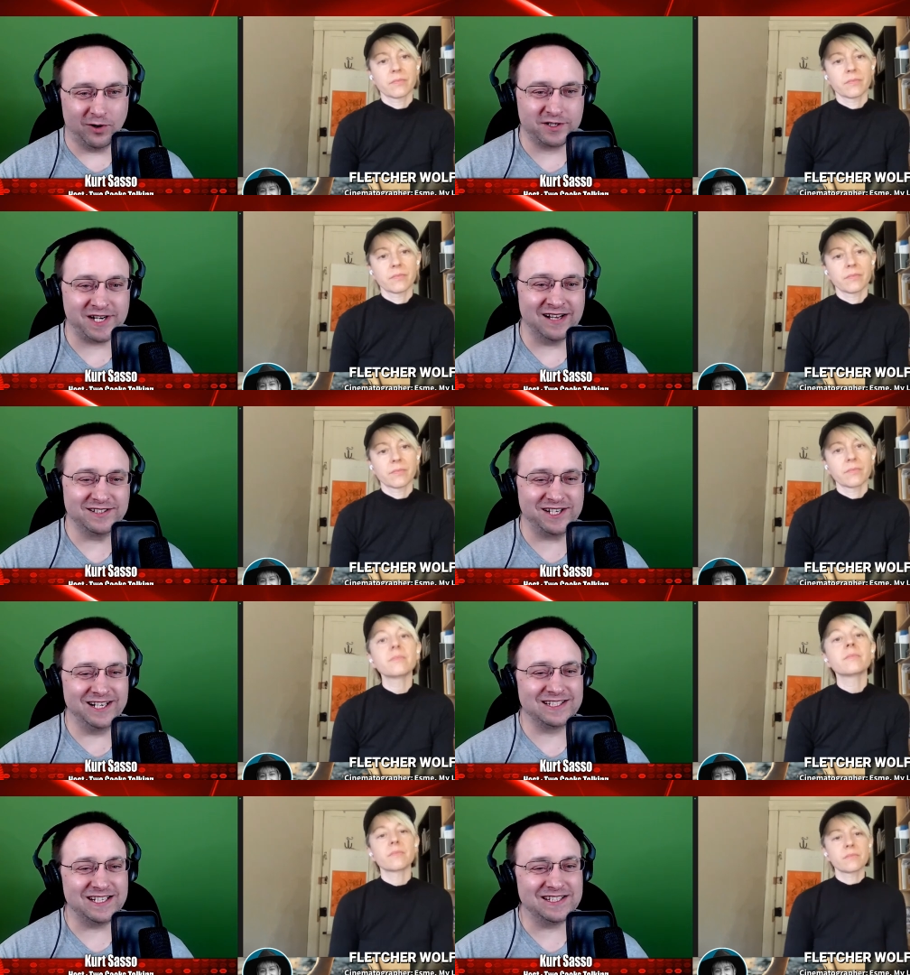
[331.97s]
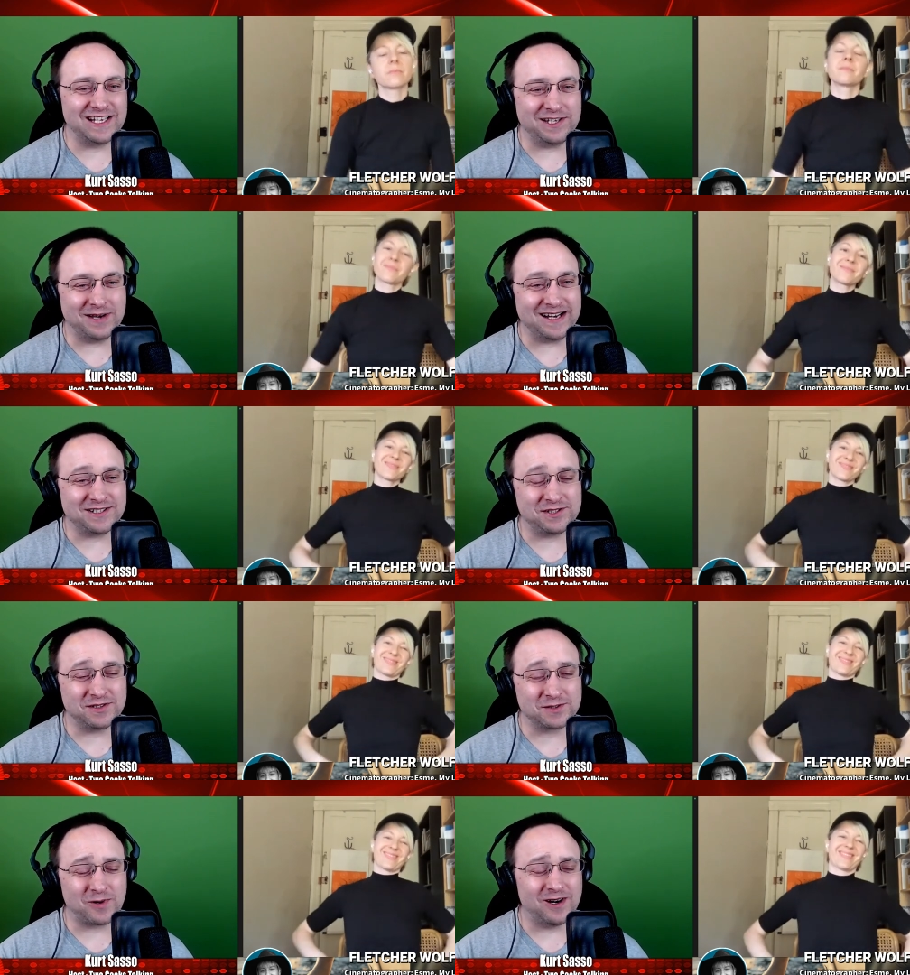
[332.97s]
Speaker 1: challenging scenes that you had to shoot
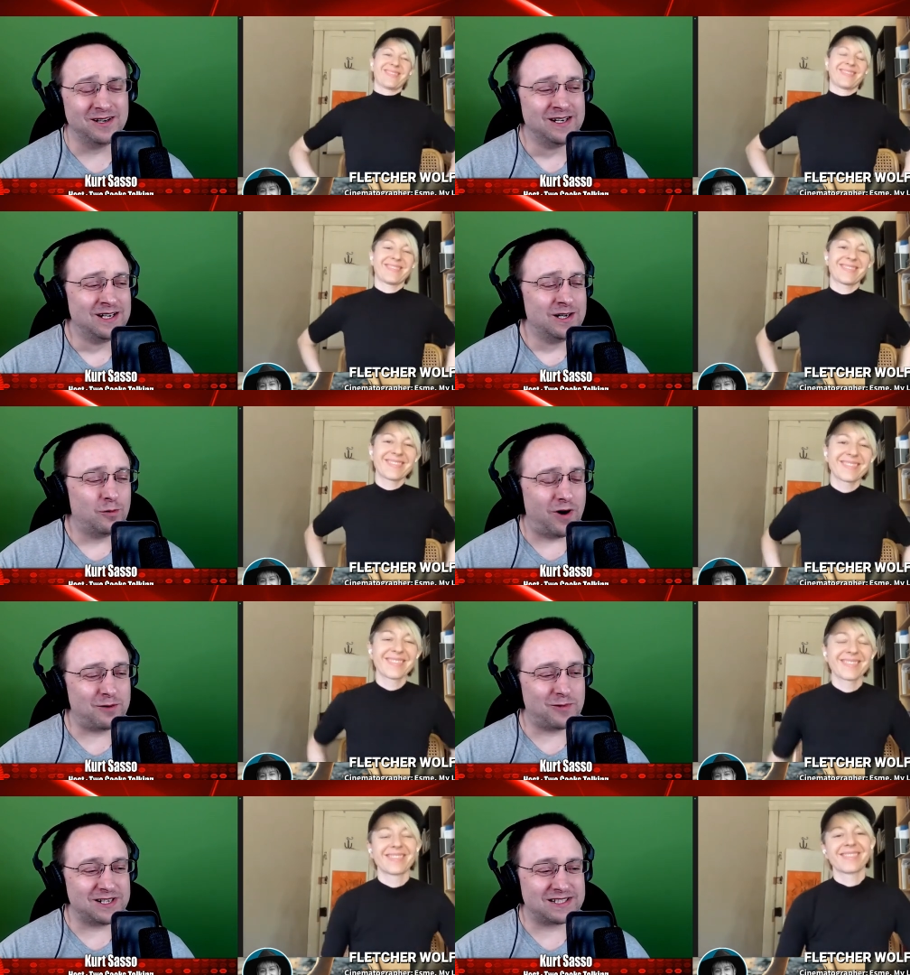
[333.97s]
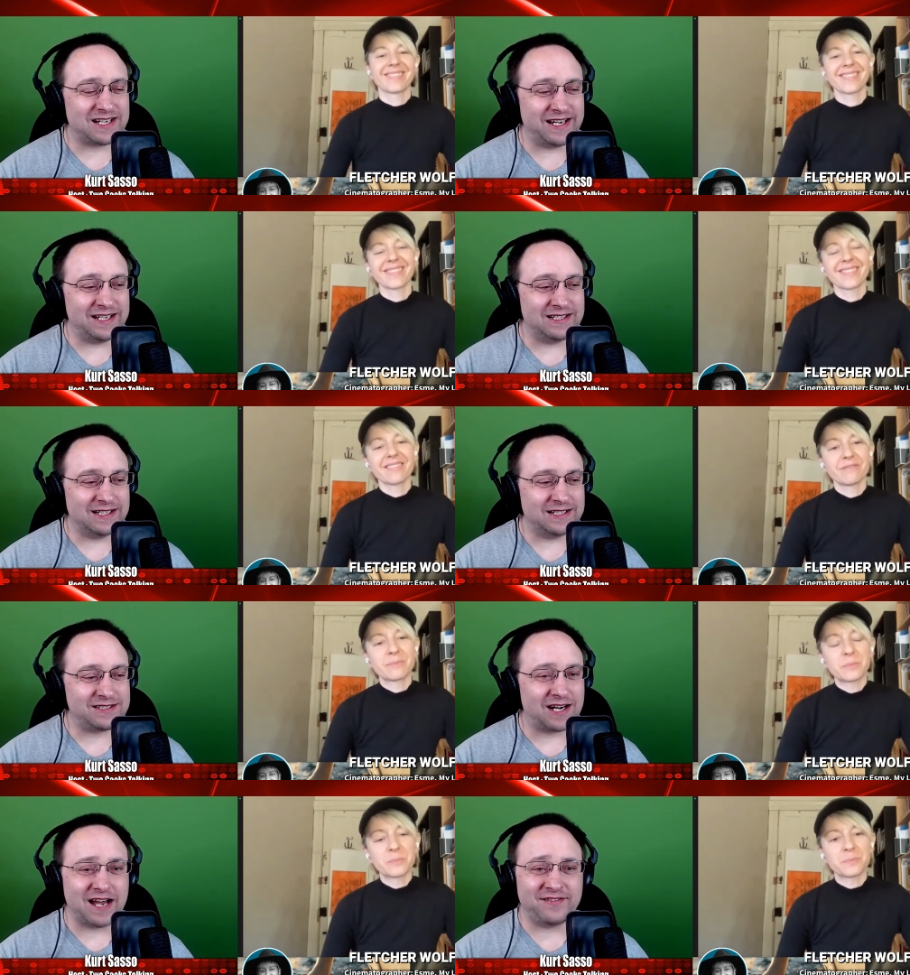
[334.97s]
as well. One was a, a
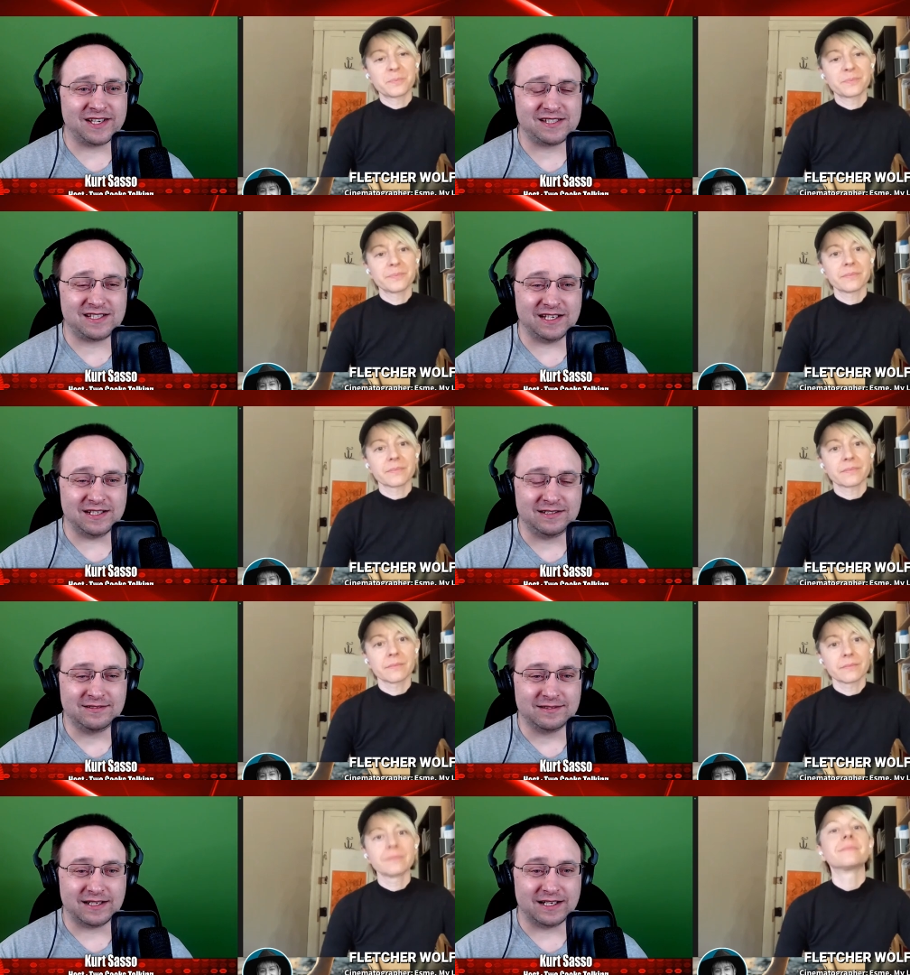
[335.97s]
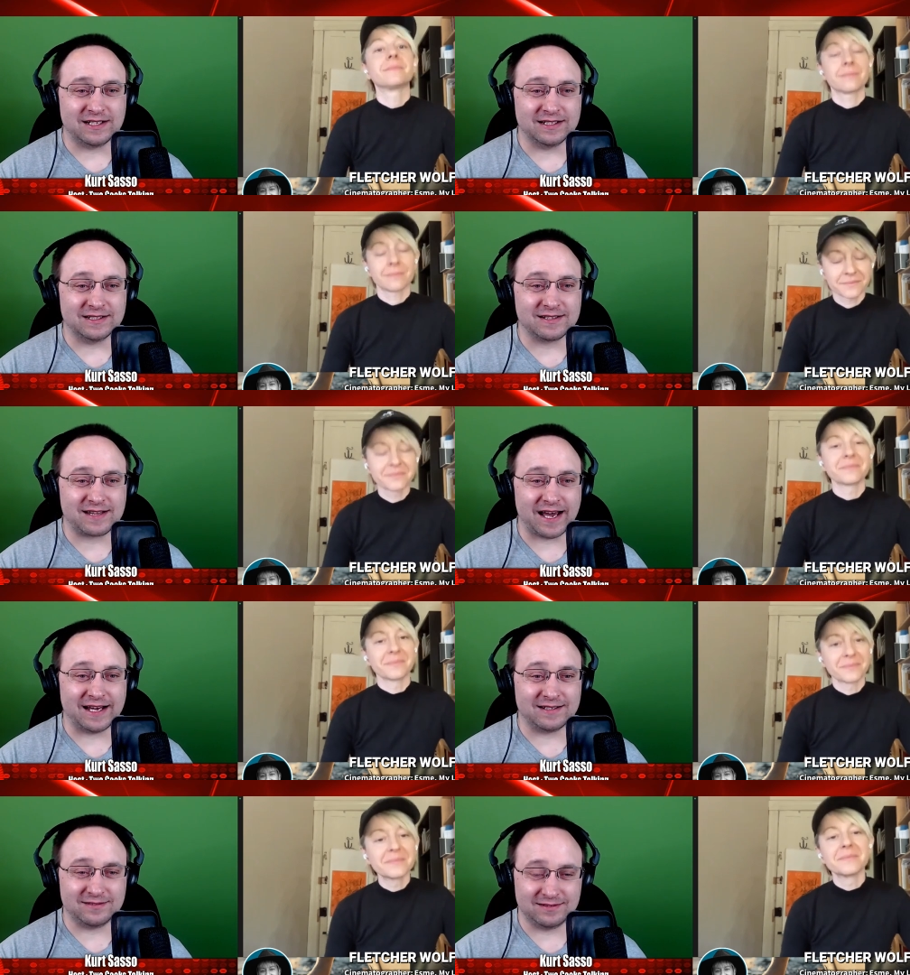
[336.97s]
diving scene uh,
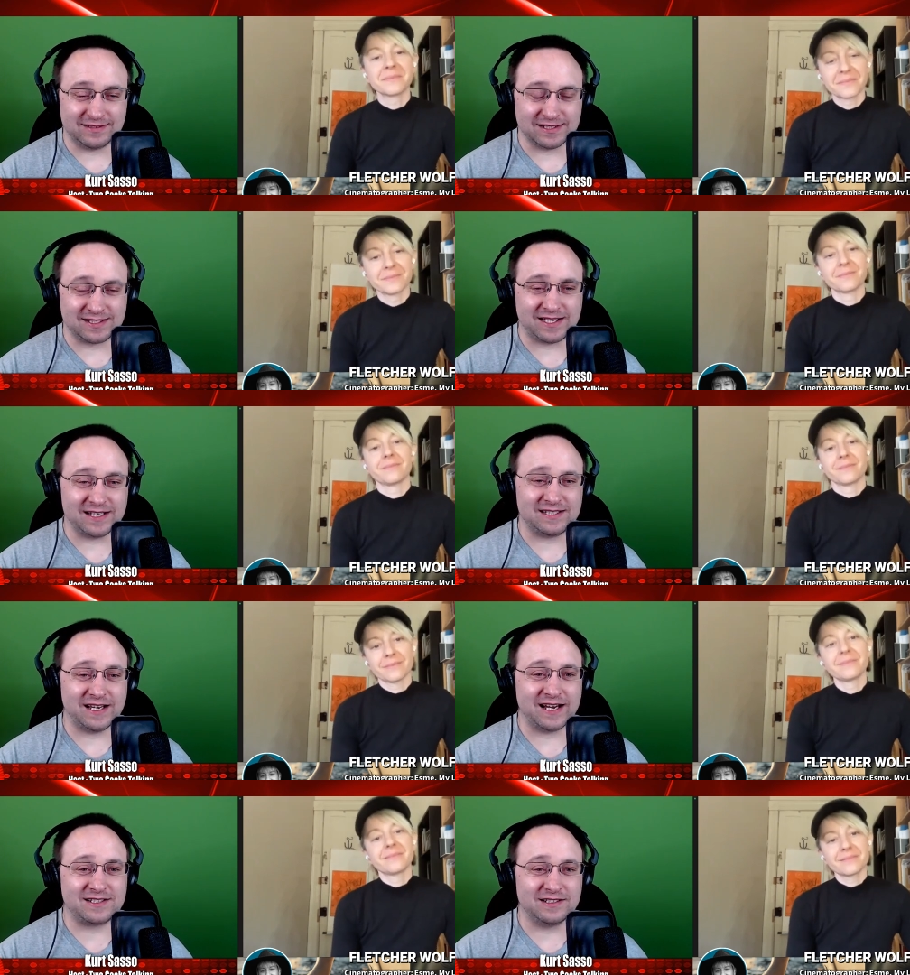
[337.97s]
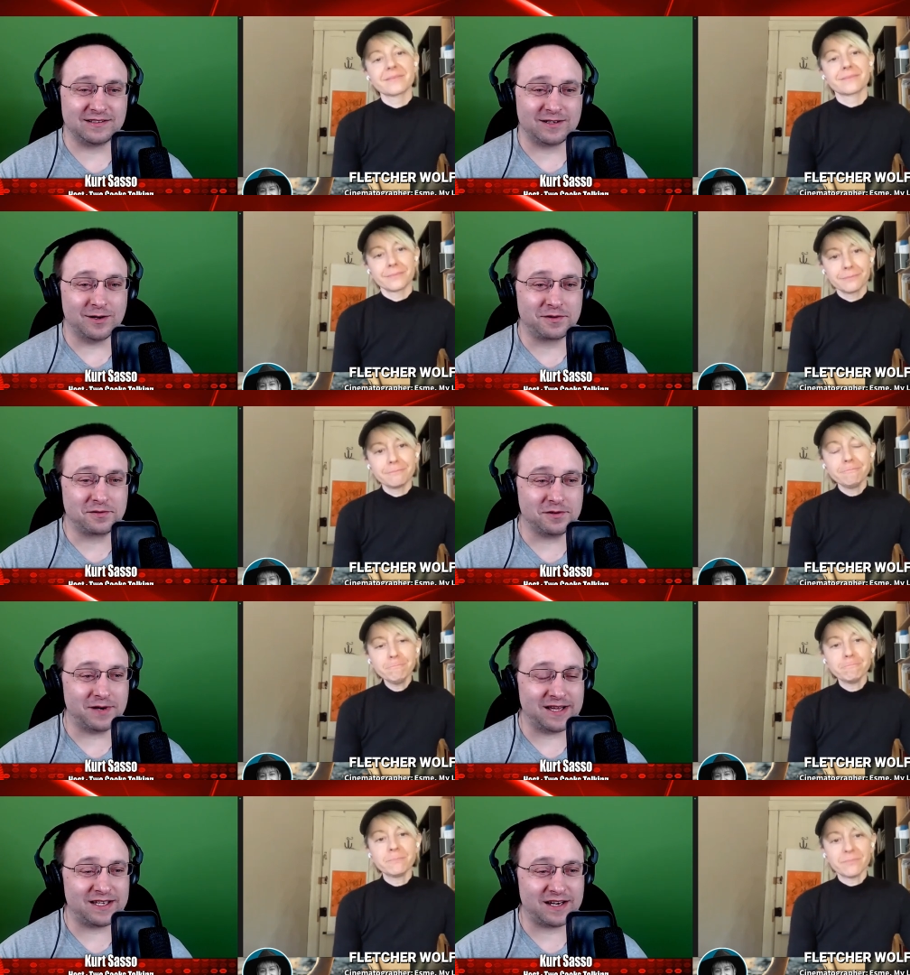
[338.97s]
that Stacey had to go through,
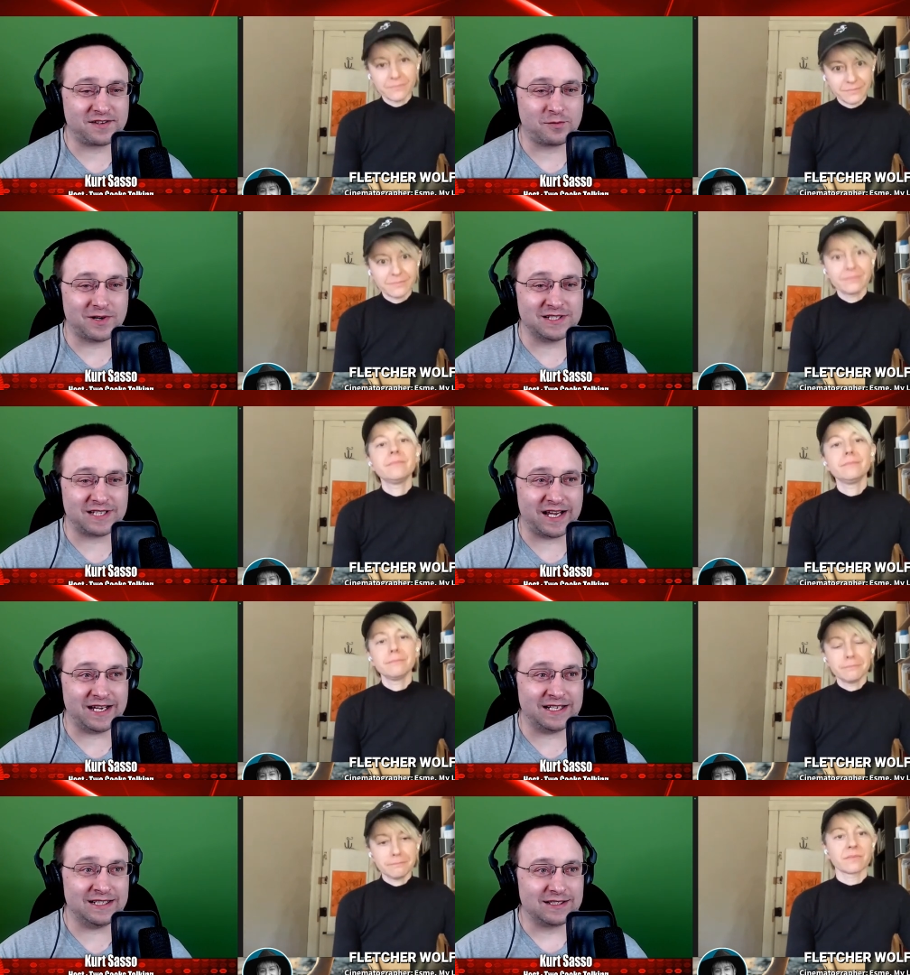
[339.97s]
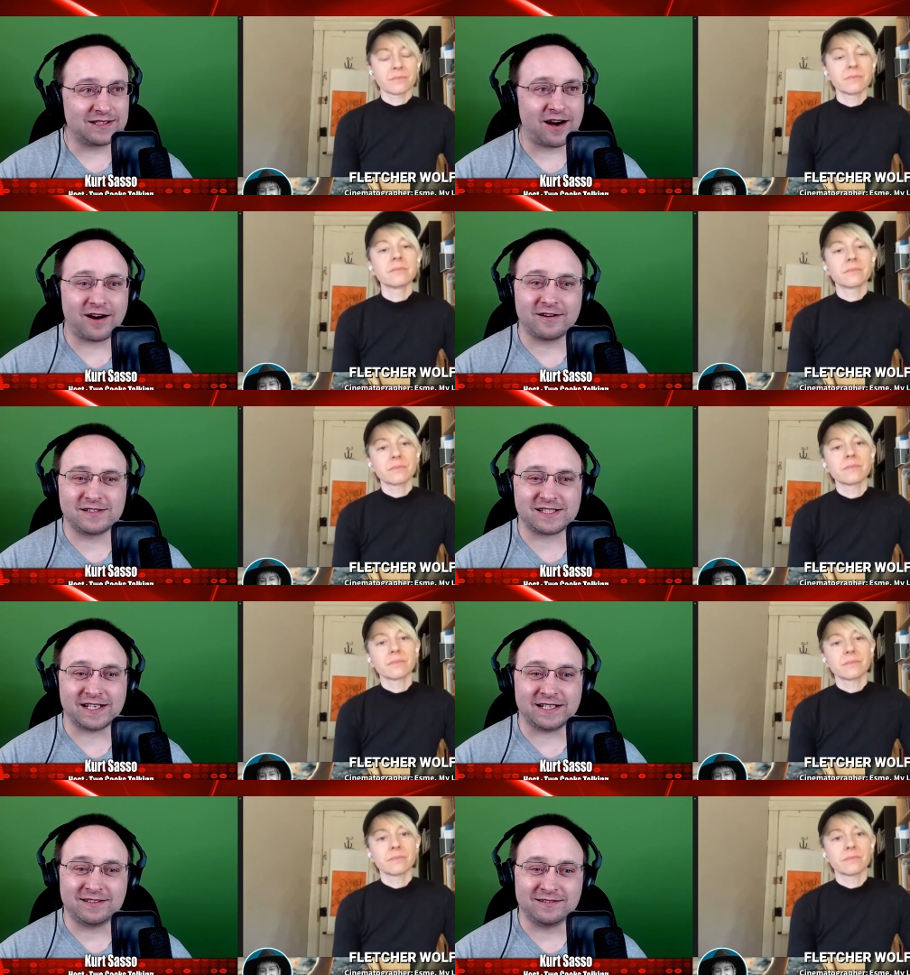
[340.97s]
and the other was a car scene